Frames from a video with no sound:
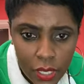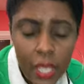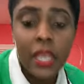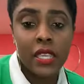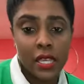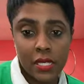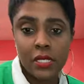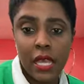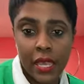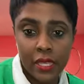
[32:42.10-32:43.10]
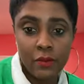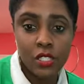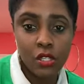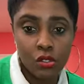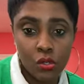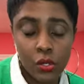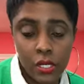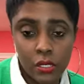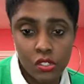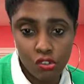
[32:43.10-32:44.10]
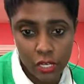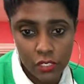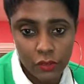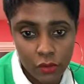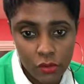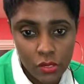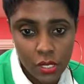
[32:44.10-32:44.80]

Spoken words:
Yes, I am still doing the transfers.